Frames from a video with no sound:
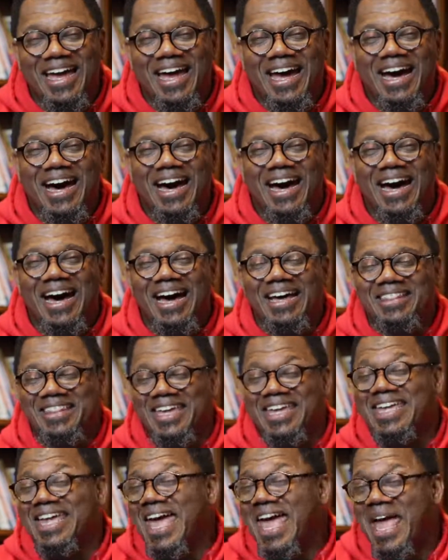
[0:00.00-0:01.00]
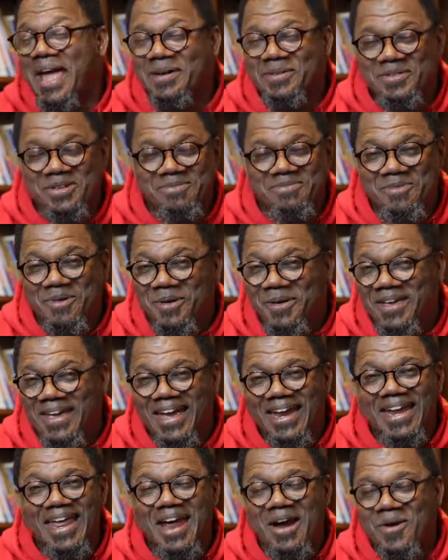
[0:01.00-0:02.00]
the games with
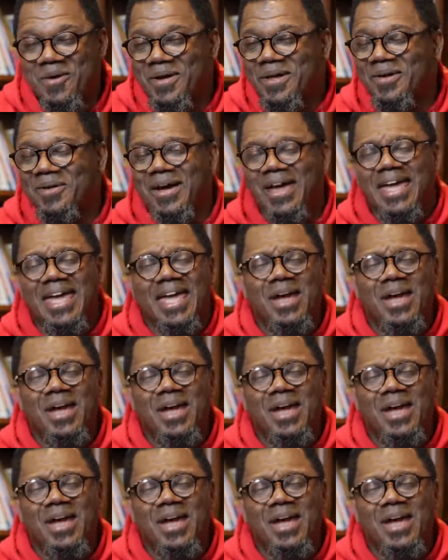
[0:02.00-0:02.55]
Moya and Ariel,